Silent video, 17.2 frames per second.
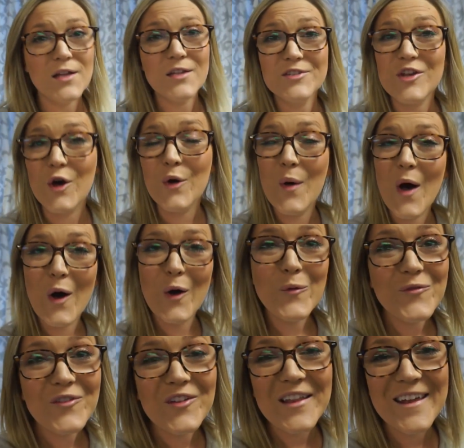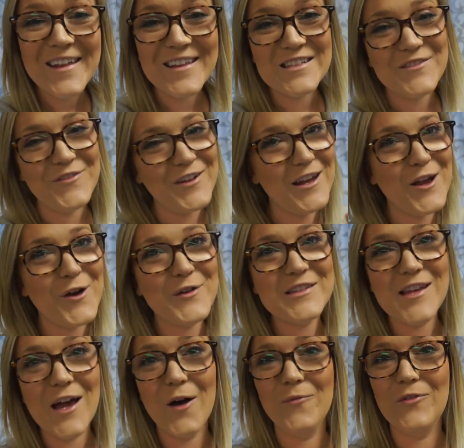So hopefully this video
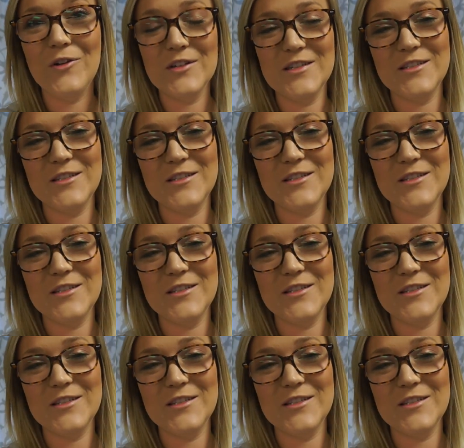was helpful